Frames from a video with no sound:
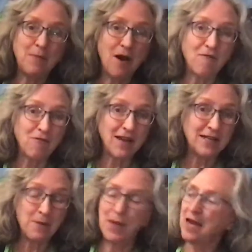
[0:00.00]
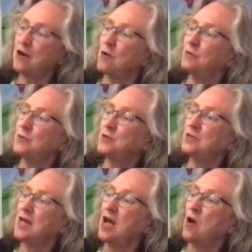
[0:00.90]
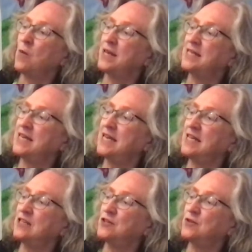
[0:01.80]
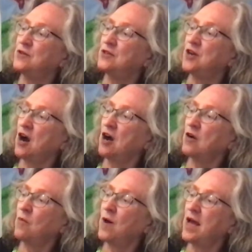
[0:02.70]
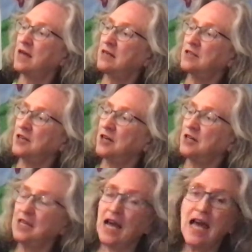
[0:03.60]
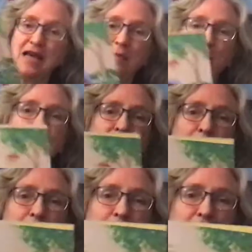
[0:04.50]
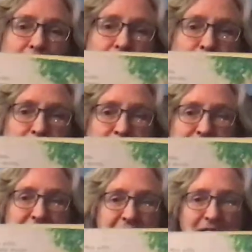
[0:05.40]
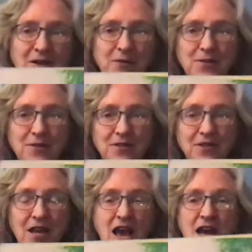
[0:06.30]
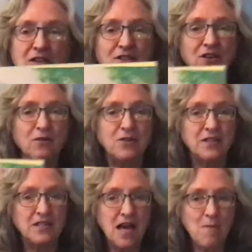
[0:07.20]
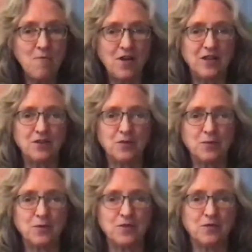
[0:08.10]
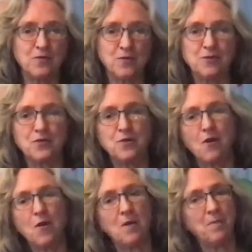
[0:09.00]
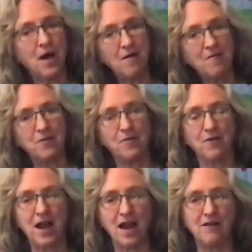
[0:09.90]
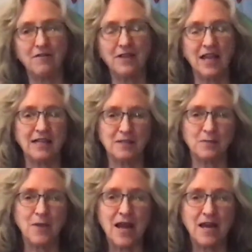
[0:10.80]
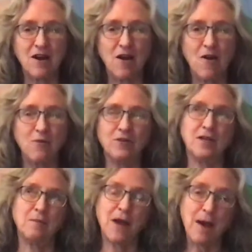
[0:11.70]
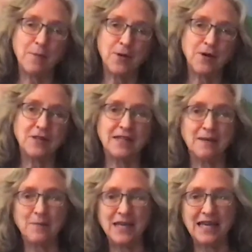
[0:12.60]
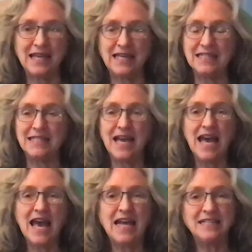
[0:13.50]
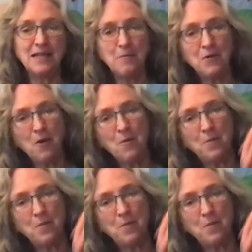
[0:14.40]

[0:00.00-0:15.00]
off red tomatoes. We dig into the dark, wet dirt and pull out brown potatoes. So some vegetables and fruits grow above the ground, like tomatoes and peppers and peas, and some grow